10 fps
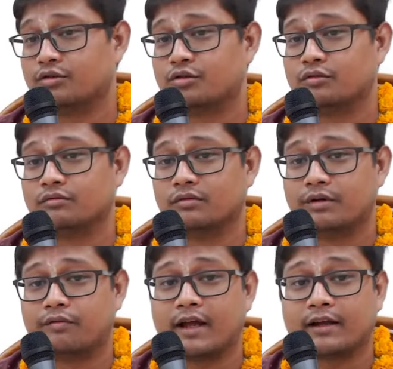you should
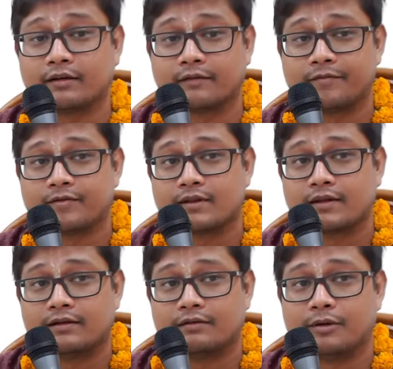reflect
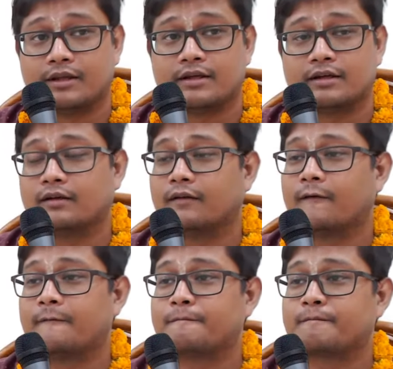whether
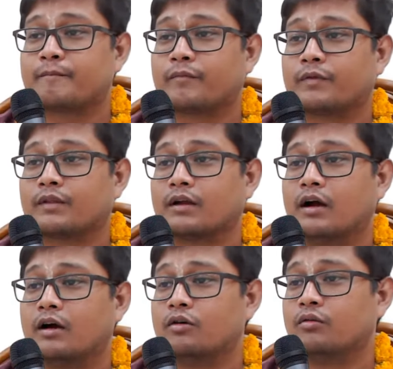
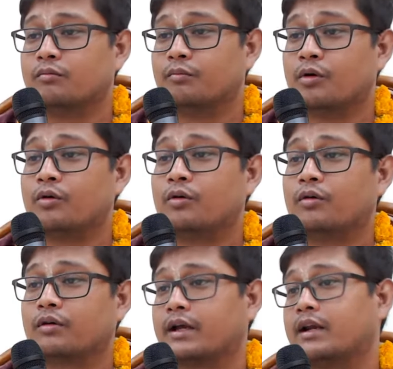how
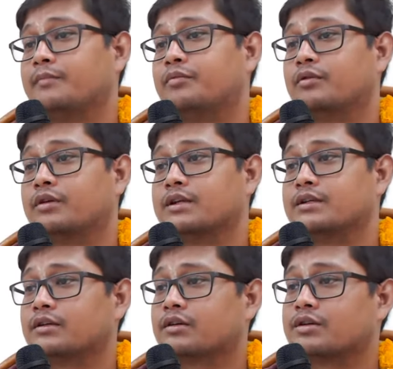more can I progress.